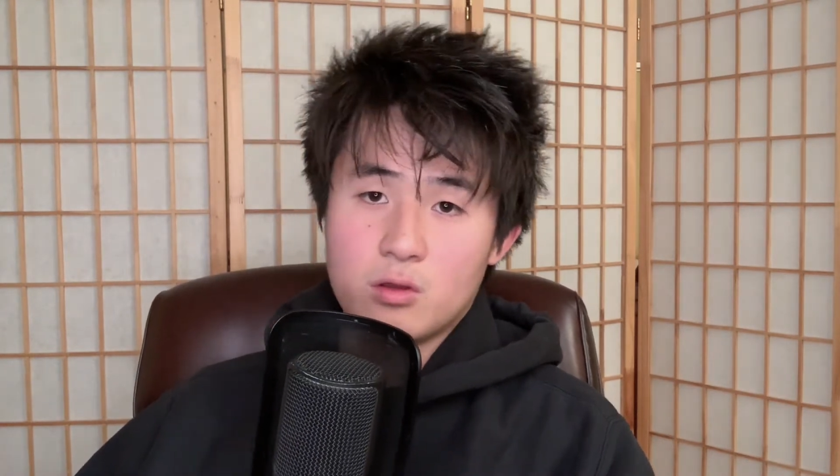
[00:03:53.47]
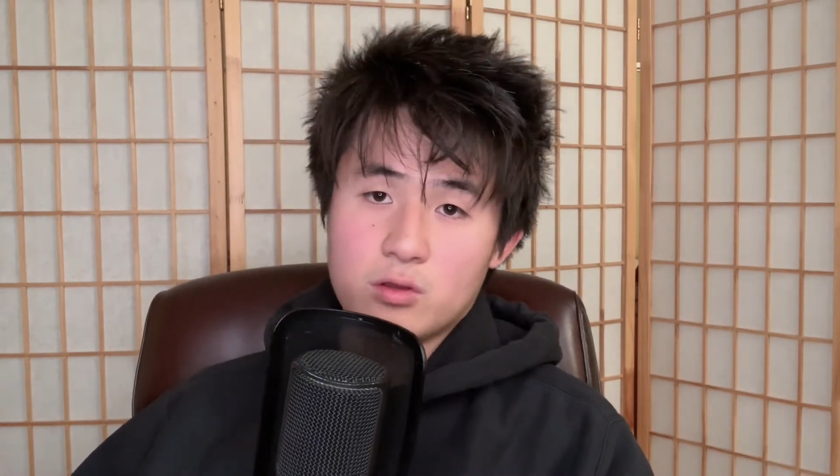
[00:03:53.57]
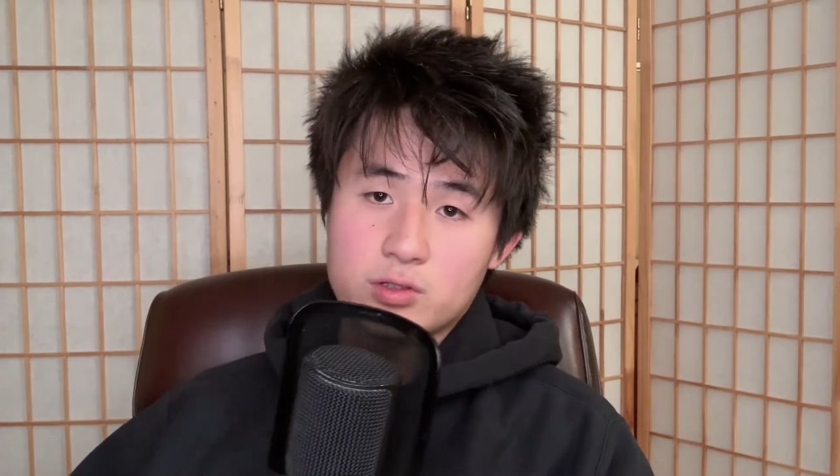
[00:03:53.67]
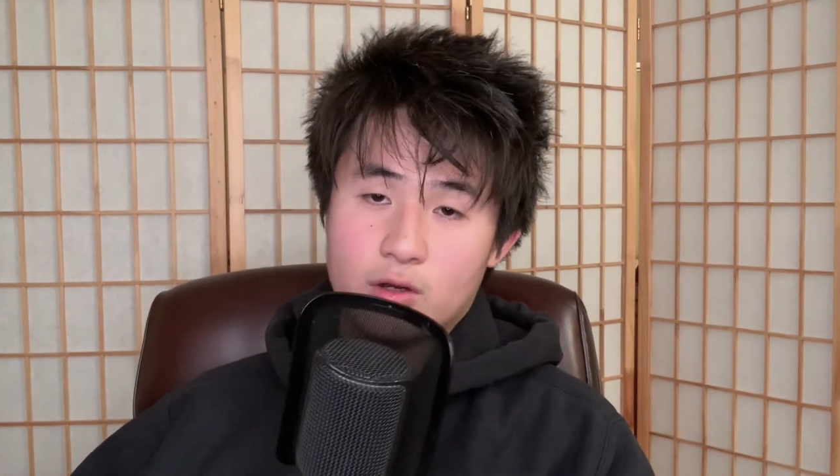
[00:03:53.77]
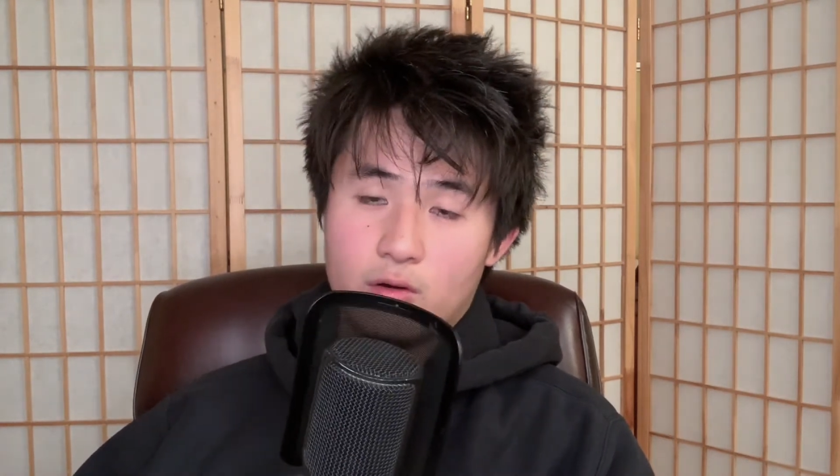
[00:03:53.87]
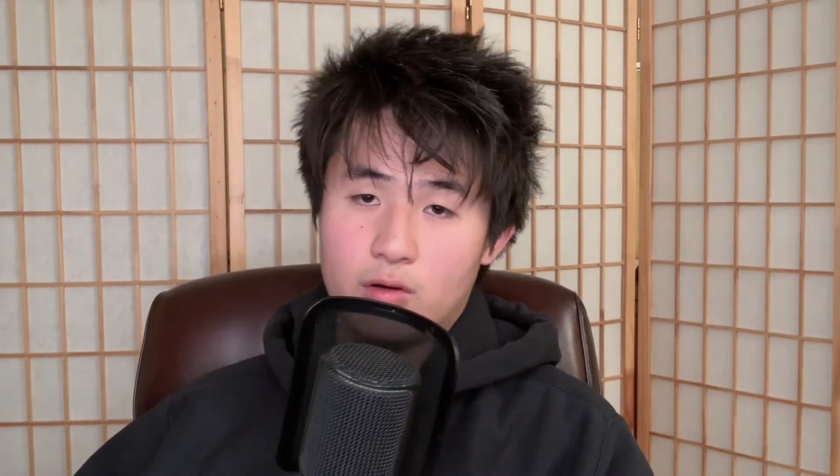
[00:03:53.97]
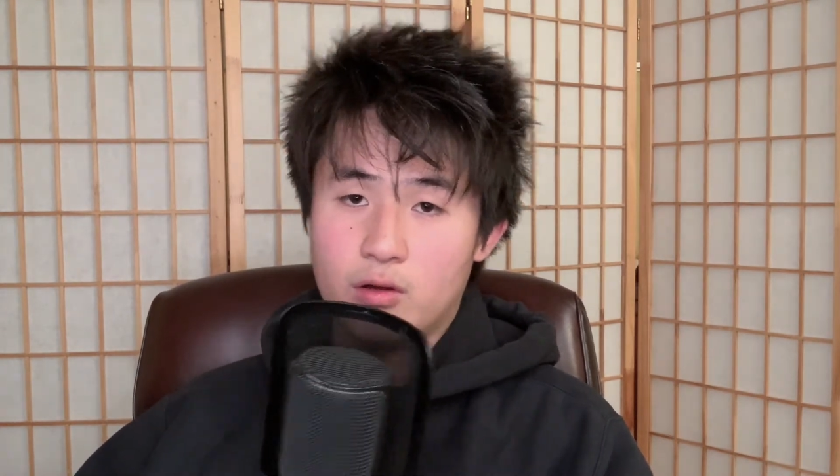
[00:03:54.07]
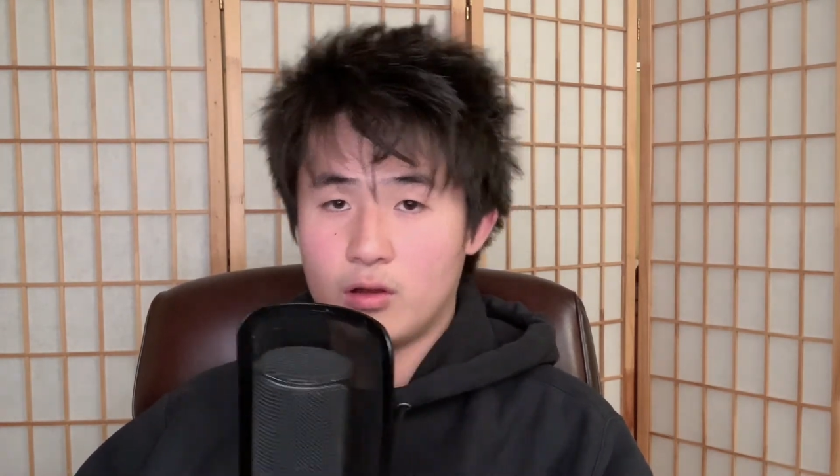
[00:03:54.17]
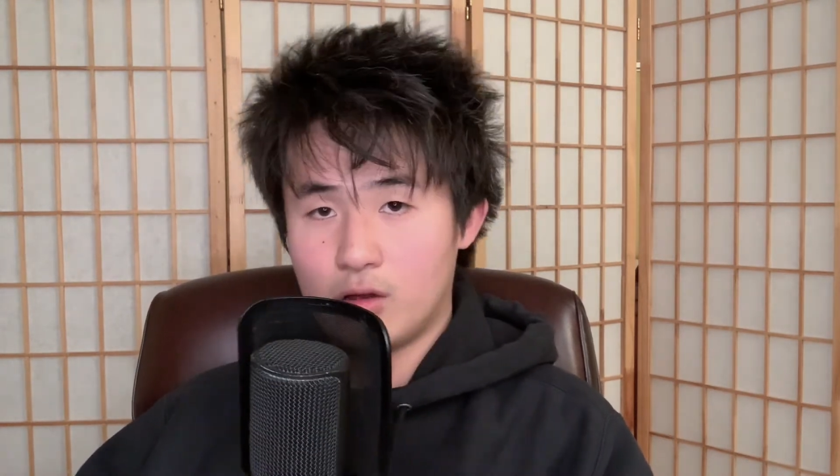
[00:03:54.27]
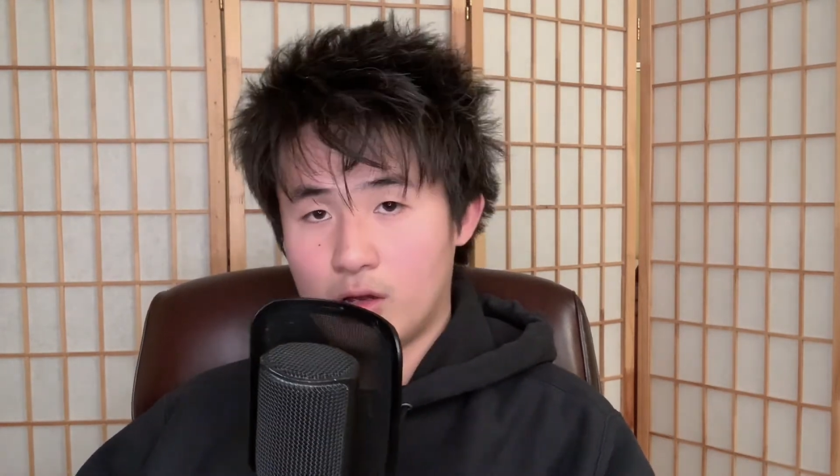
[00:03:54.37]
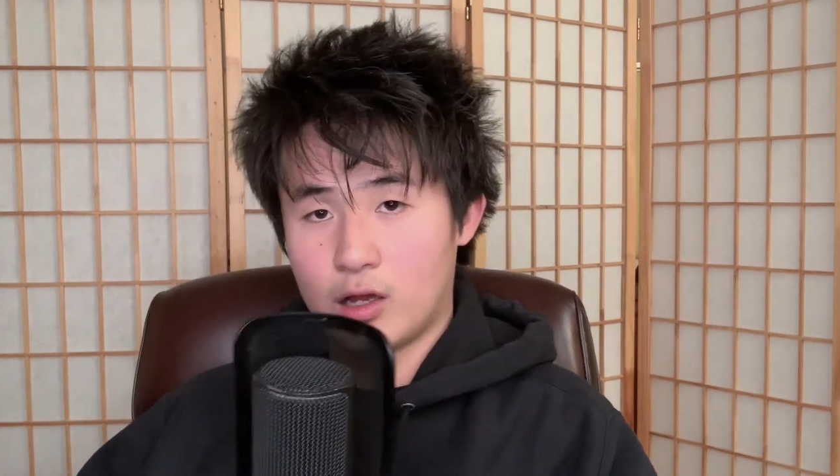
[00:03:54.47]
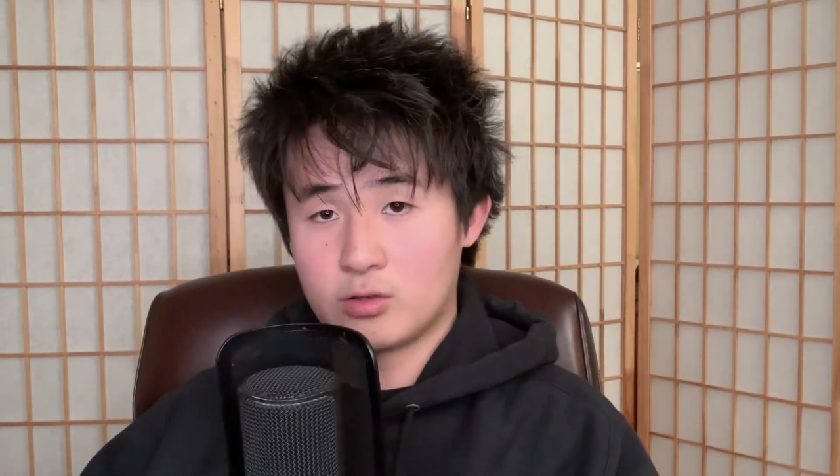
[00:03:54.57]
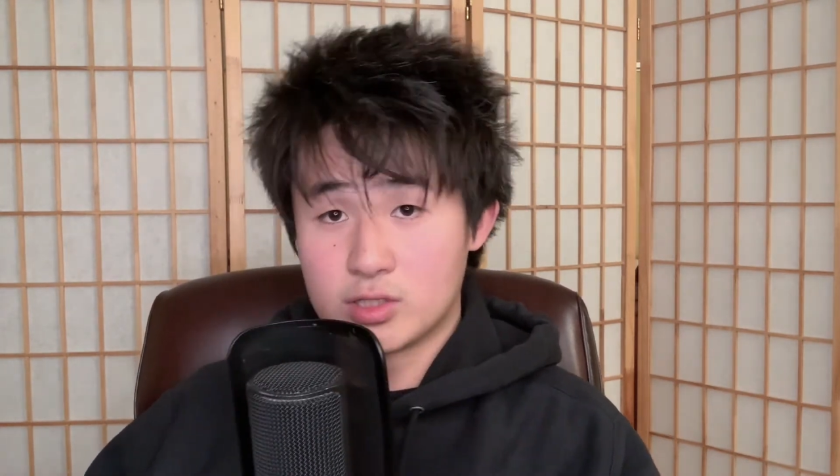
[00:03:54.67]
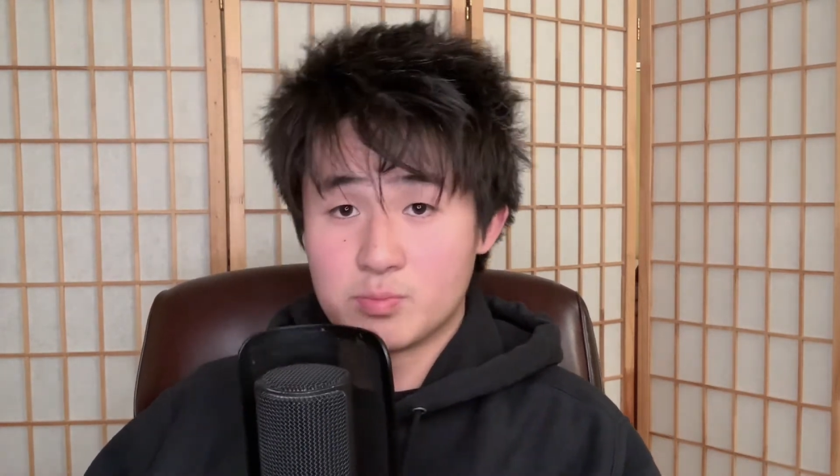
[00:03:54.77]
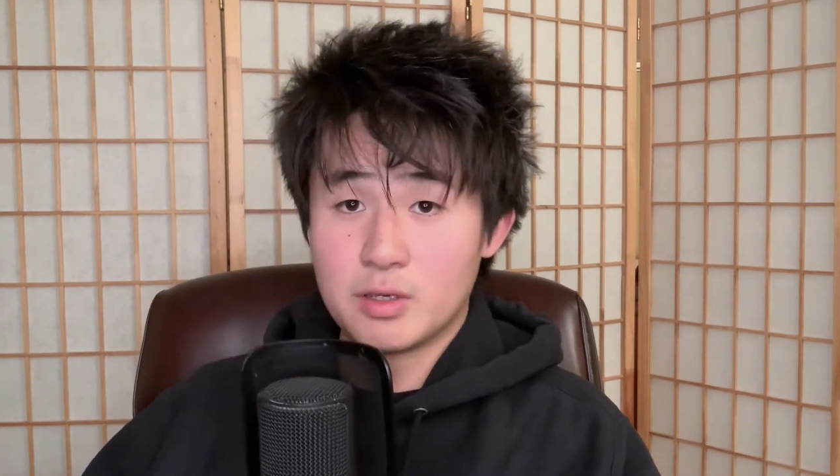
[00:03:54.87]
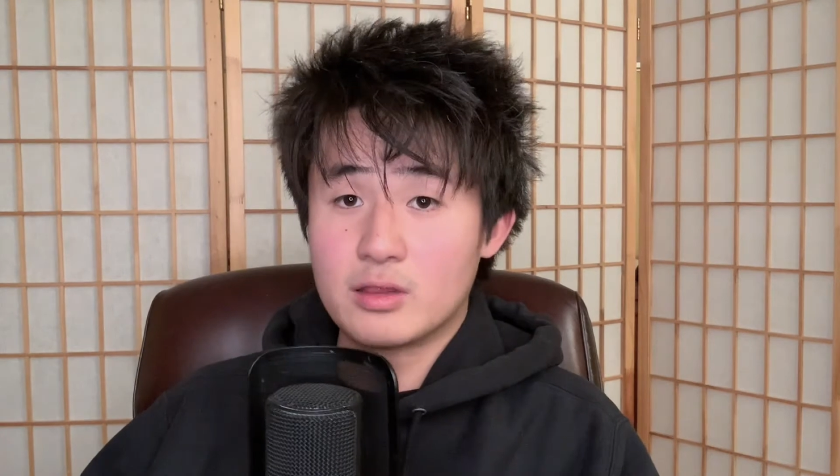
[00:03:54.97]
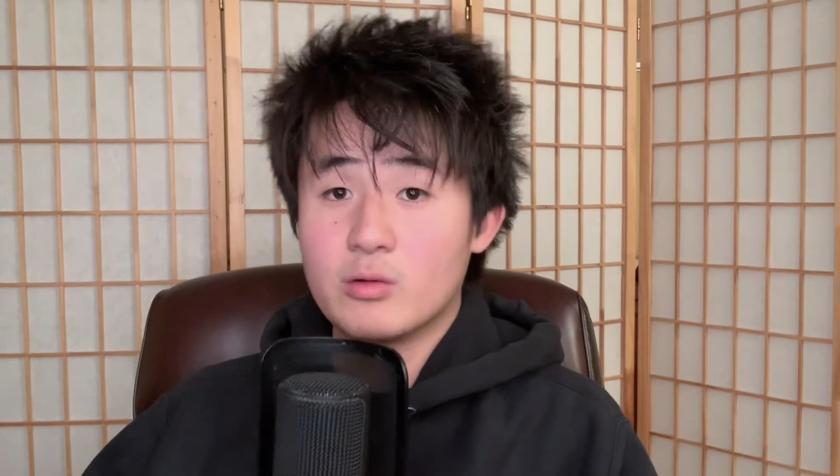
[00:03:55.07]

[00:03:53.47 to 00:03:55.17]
So I could speak